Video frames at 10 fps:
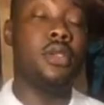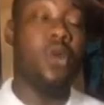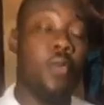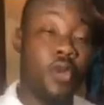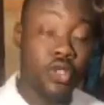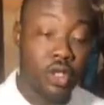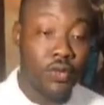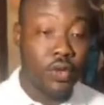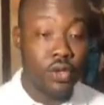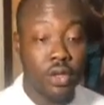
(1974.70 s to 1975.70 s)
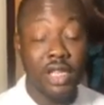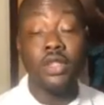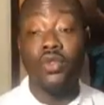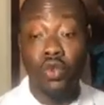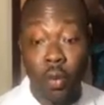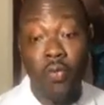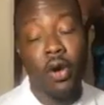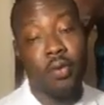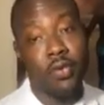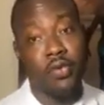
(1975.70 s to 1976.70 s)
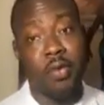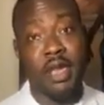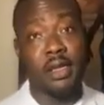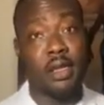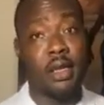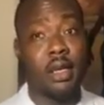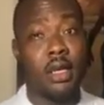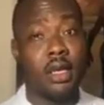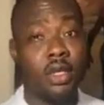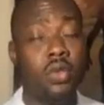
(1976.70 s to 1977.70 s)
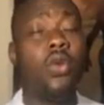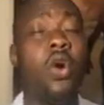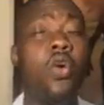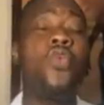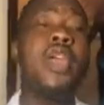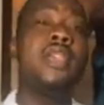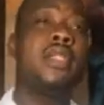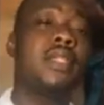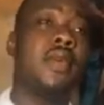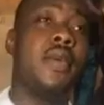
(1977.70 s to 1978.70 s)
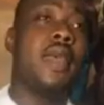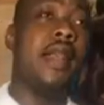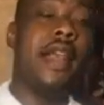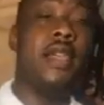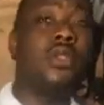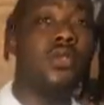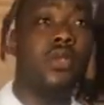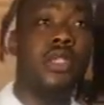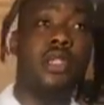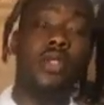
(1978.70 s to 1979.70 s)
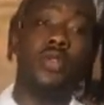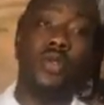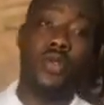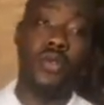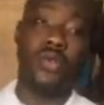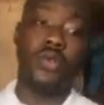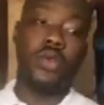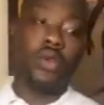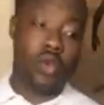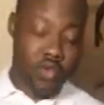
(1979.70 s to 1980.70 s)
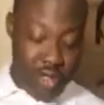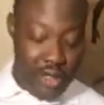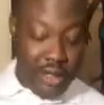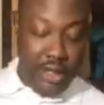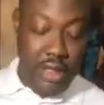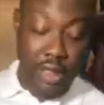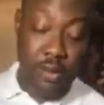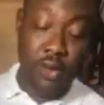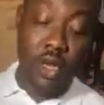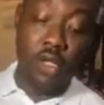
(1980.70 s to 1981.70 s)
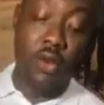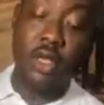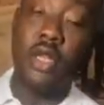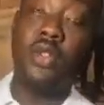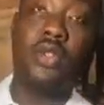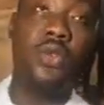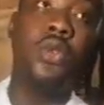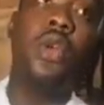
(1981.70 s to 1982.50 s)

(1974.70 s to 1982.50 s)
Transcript: opportunity for you, there's still room for improvement, you always learn to listen to criticisms. When someone tells you